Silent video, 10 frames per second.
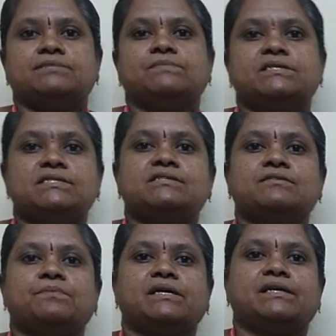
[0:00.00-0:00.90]

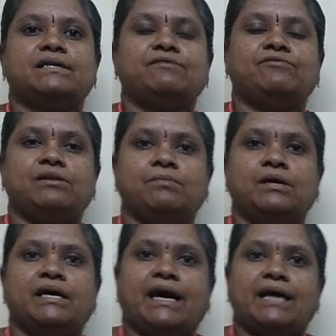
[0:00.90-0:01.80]
misinterpreted
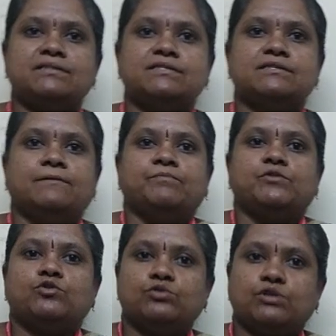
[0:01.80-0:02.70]
as
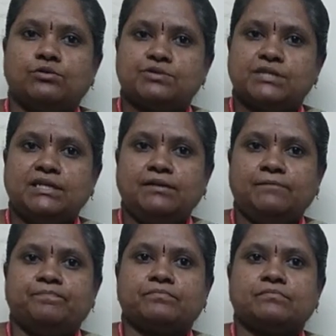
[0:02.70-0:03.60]
2000
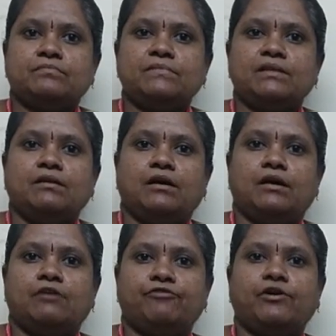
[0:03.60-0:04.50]

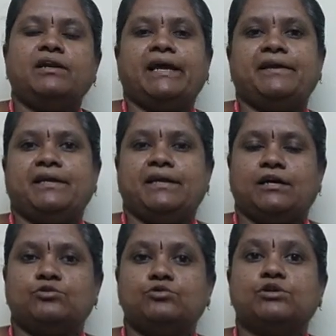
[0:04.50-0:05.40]

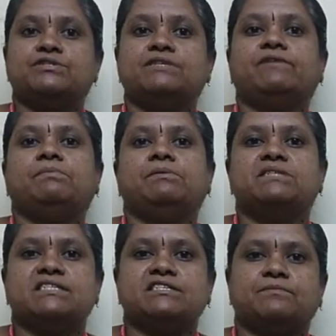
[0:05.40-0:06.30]
2000 will be
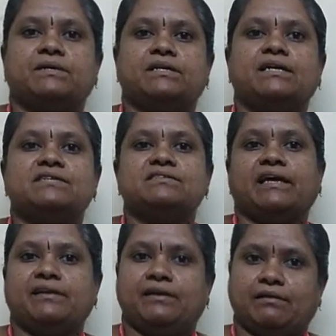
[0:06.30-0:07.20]
misinterpreted as
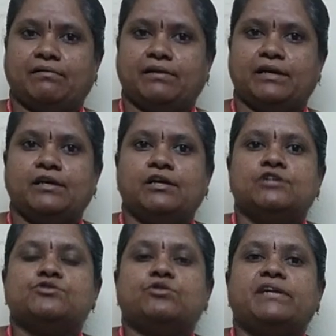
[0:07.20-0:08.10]
1900.
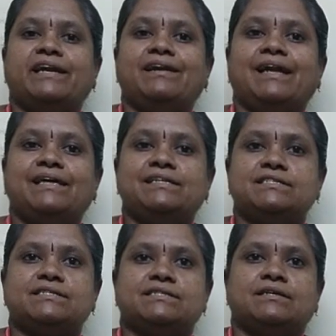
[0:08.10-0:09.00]
So
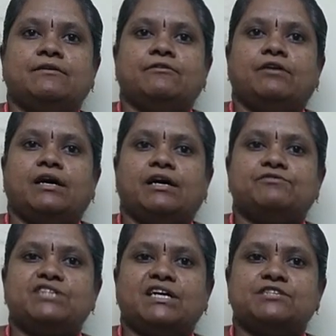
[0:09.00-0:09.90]
deadlines
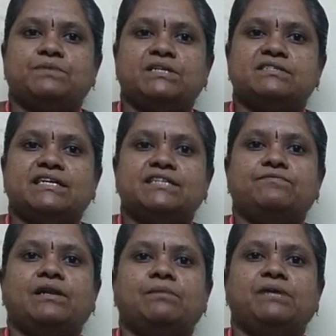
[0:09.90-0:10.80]
which has been set
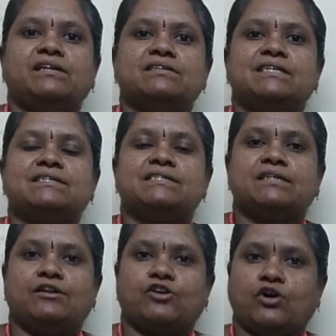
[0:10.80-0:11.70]
will be resulted
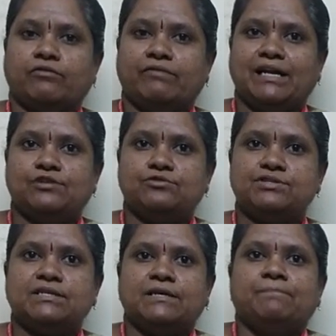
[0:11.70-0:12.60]
in wrong
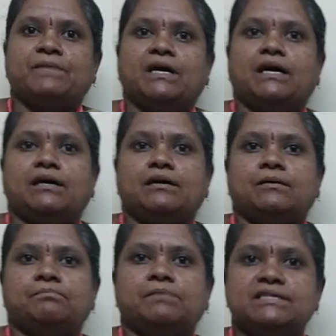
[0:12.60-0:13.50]
values.
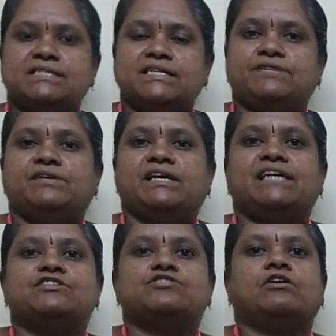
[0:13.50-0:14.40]
Birth
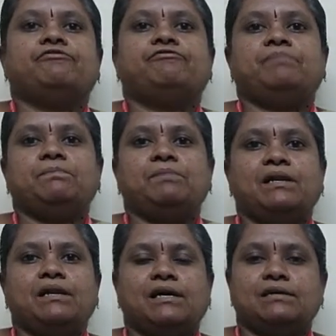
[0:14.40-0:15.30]
certificates of people